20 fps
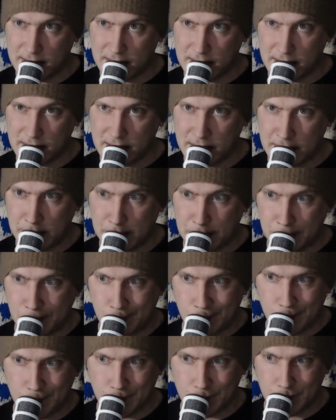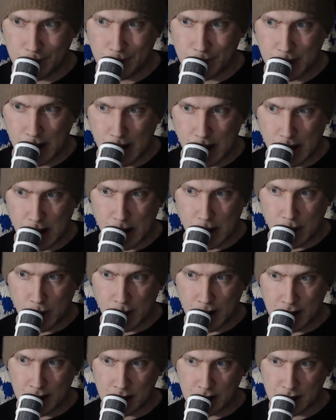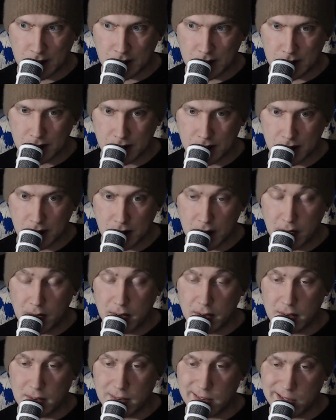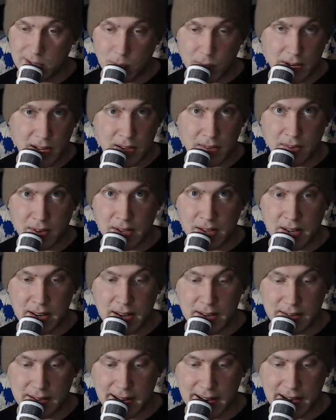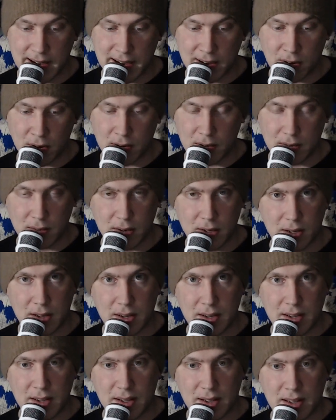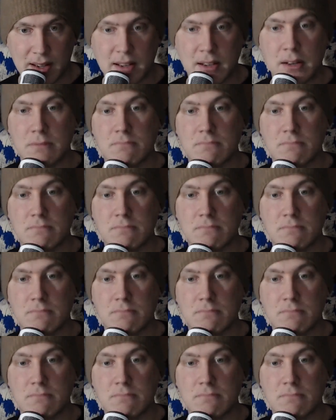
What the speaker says: Um, what else? Don't have any hair, uh,